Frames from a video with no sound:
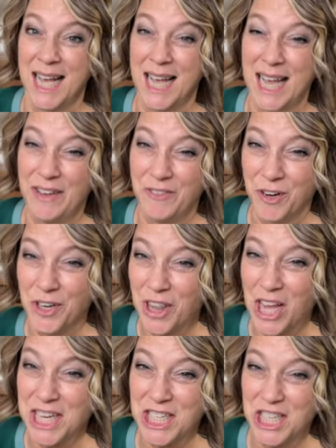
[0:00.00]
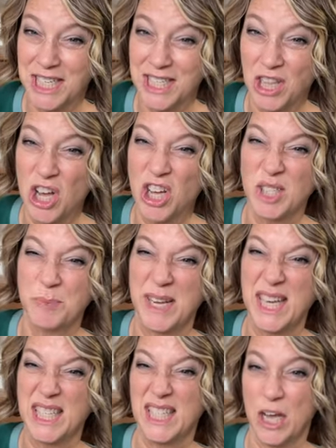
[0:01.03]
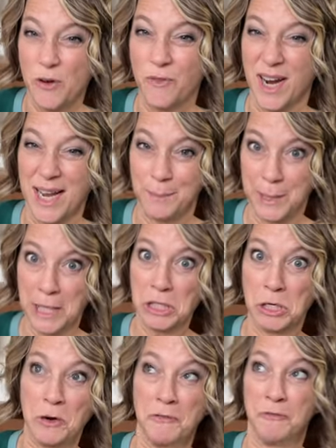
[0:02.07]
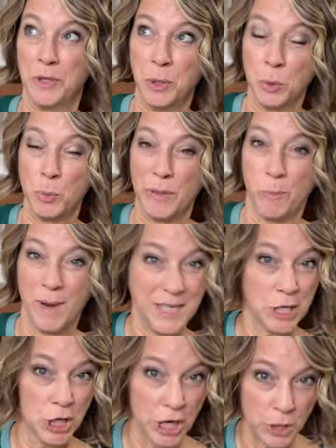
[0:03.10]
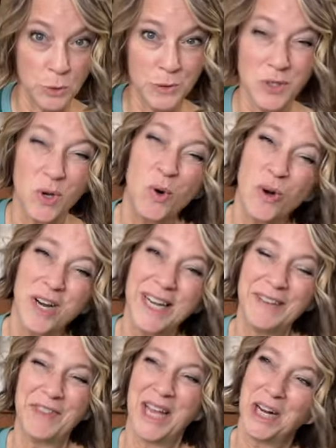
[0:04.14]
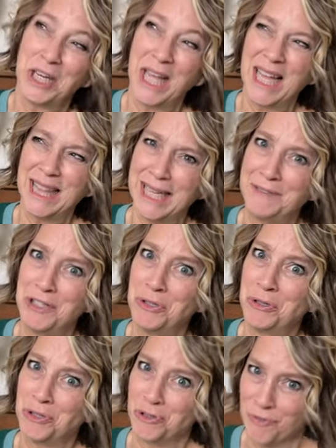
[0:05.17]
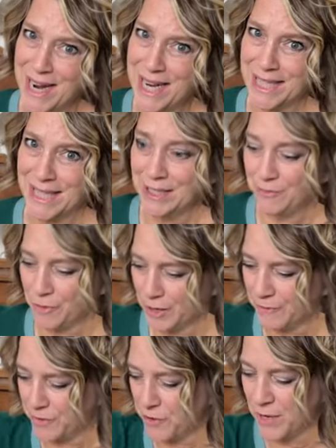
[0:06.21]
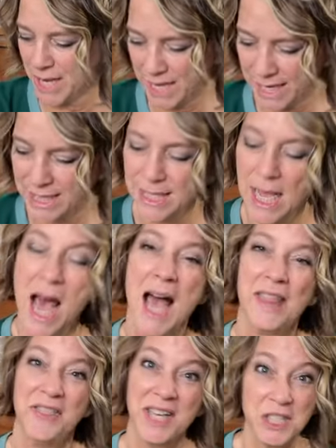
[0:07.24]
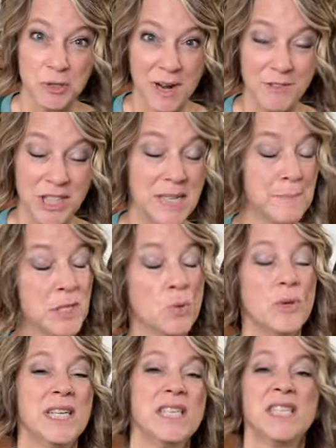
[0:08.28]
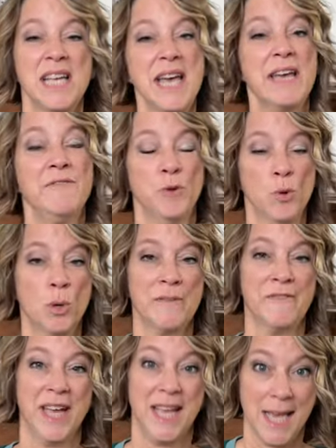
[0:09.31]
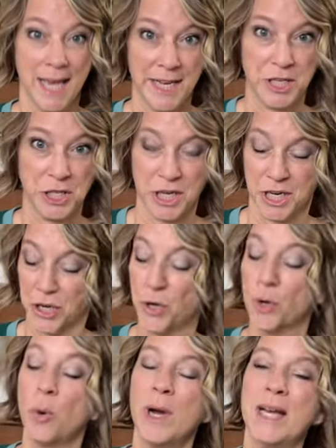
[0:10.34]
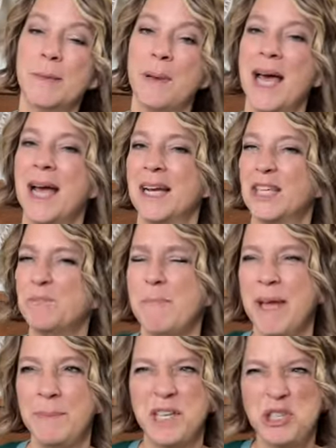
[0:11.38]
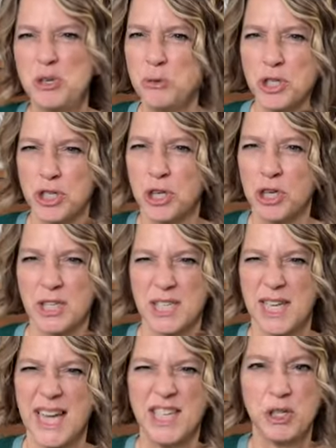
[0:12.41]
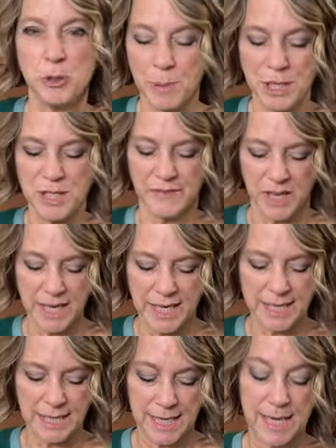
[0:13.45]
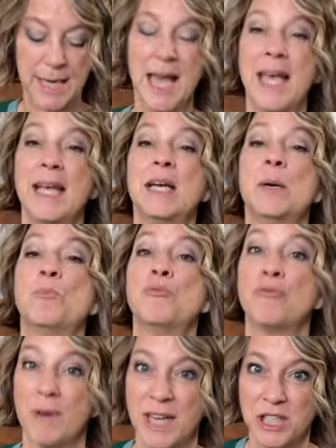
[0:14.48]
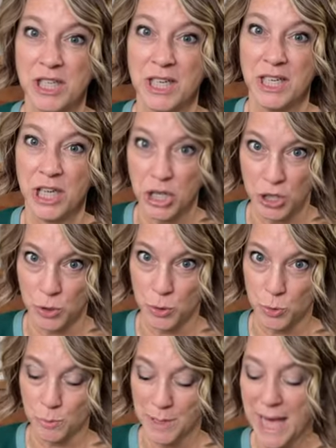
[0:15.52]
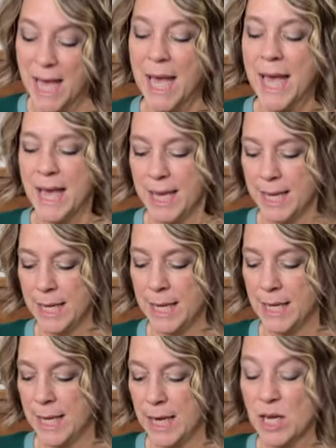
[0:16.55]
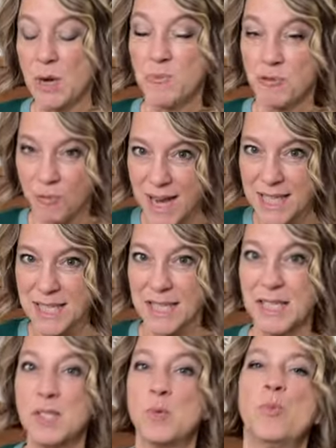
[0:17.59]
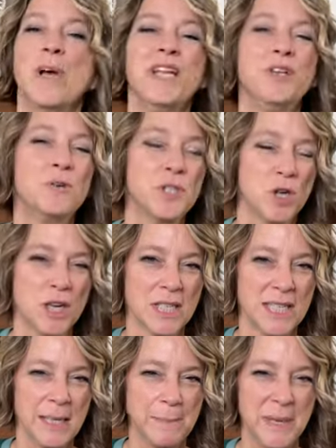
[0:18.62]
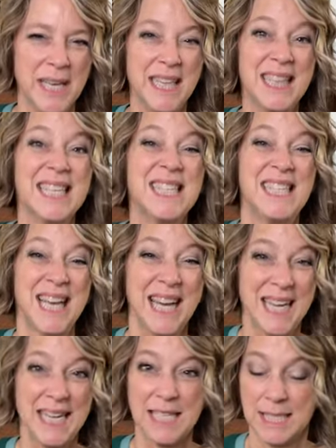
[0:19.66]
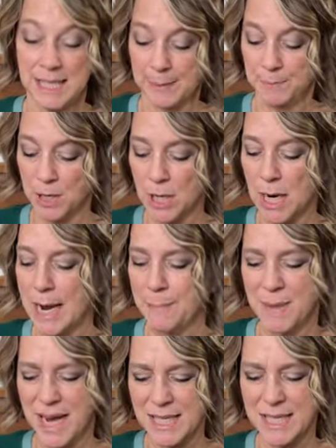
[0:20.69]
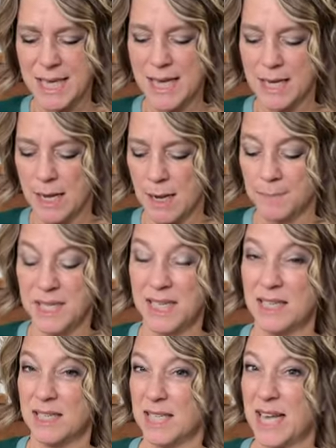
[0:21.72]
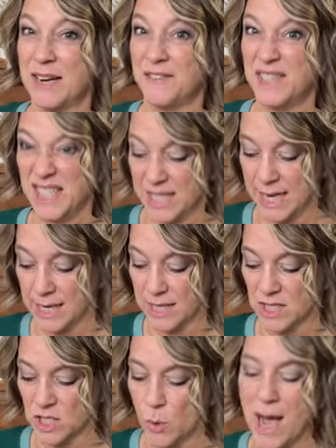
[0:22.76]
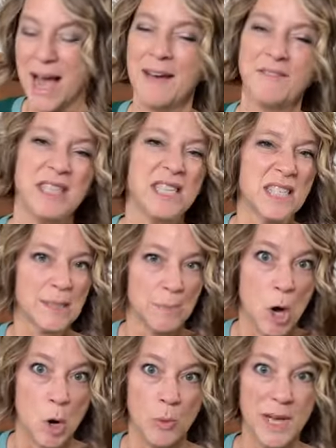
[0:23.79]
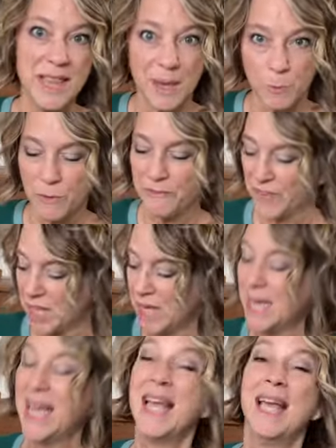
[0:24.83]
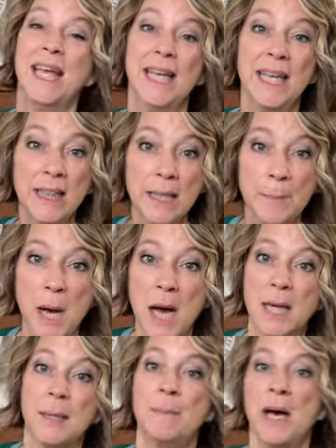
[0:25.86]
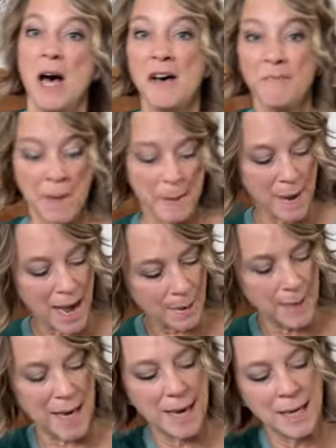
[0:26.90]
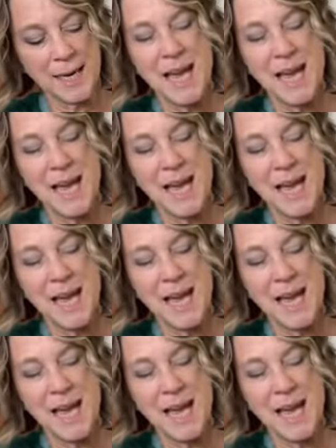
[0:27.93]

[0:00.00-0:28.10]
If your luggage gets lost because the overhead bins are filled with winter coats, or if the airline leaves you stranded for a few days, this travel tip is going to save your vacation. You're going to pack maybe two shirts and two pairs of undies in a compression cube. It compresses when you start zipping the second zipper, and my set comes in a set of six. So I have this small one that will fit in the bottom of my backpack.